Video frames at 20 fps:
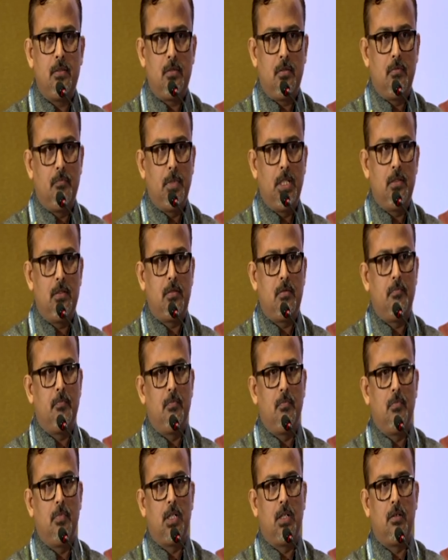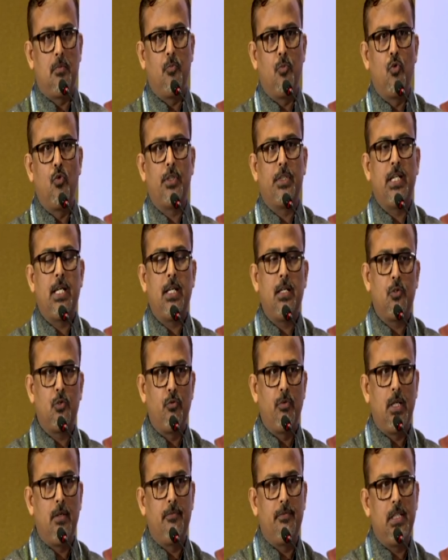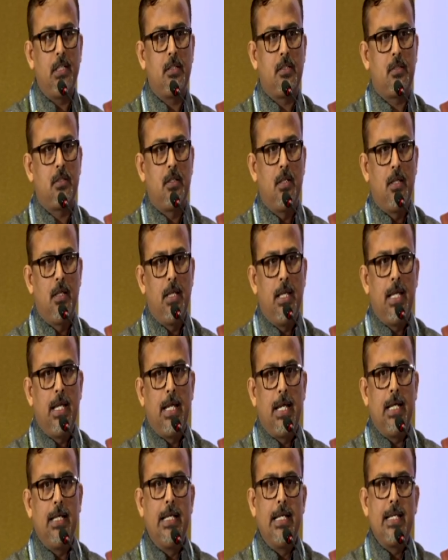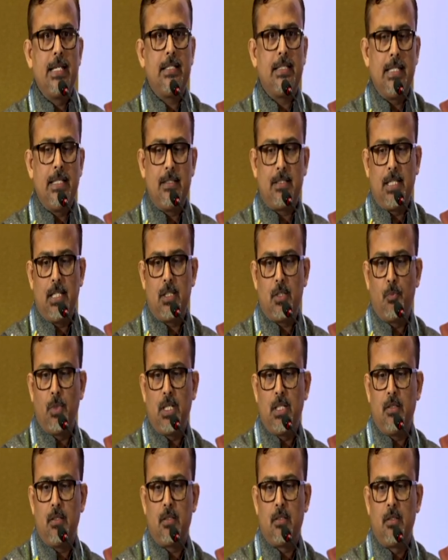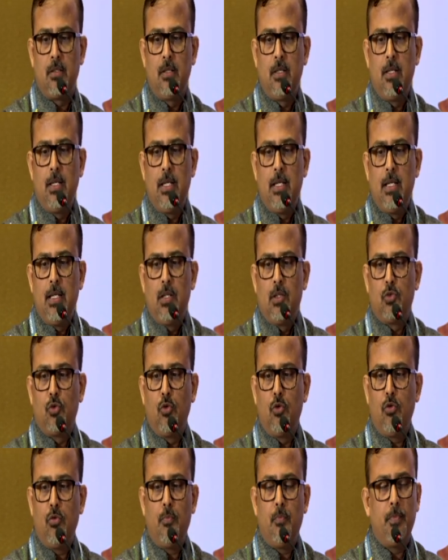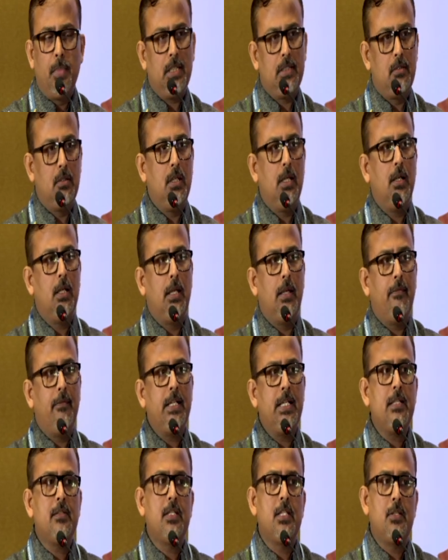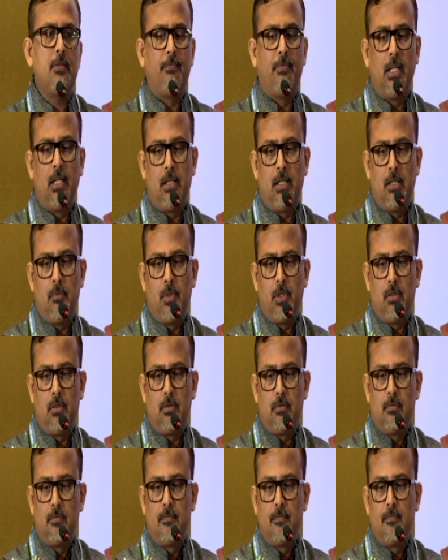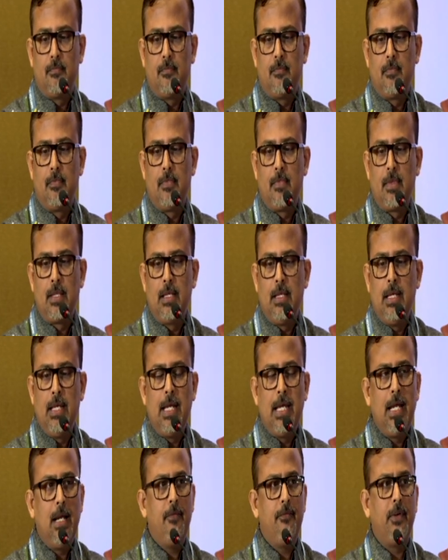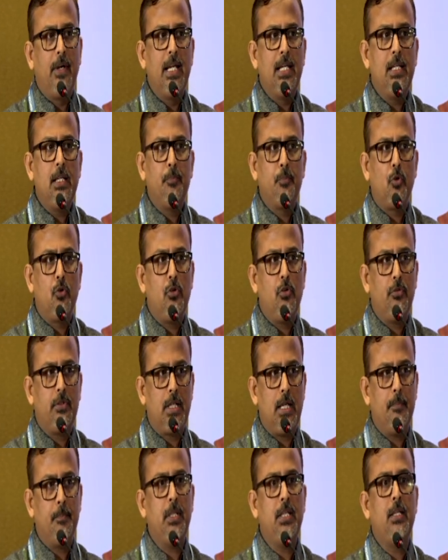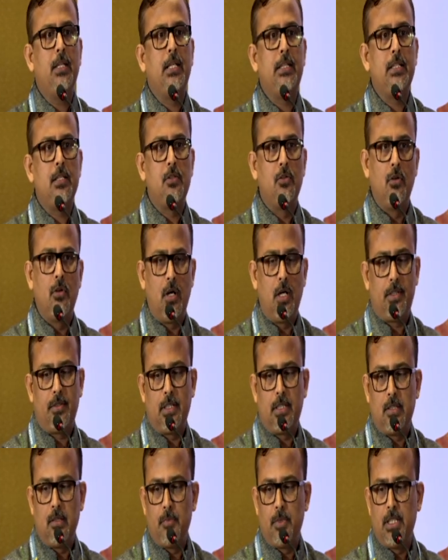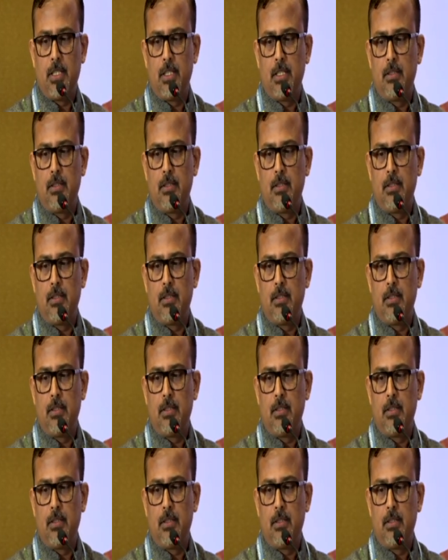means more than 12 weeks and less than 6 months. So, but the evidence is variable. And finally, prolotherapy, it is not recommended.